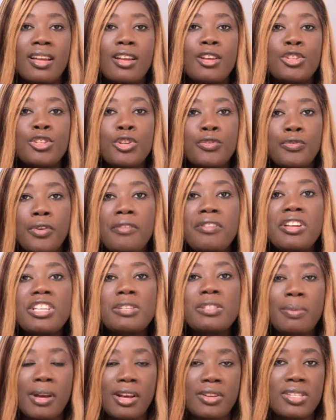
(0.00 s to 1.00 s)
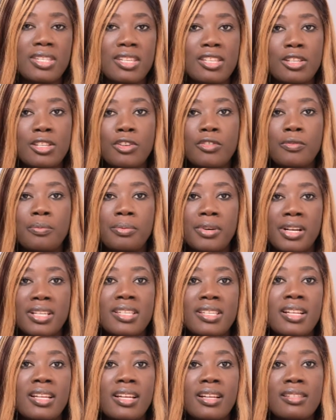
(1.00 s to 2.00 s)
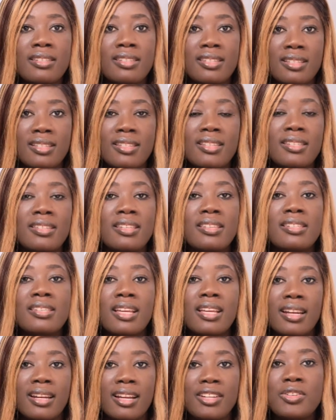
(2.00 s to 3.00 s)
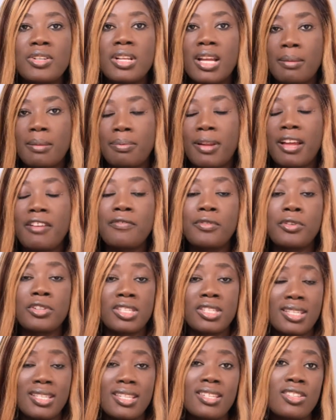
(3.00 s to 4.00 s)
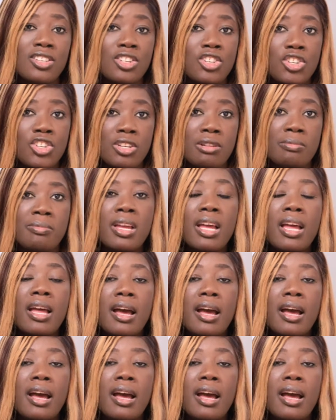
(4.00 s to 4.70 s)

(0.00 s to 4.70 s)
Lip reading: So foreign spouses of Brazilian citizens can actually apply for citizenship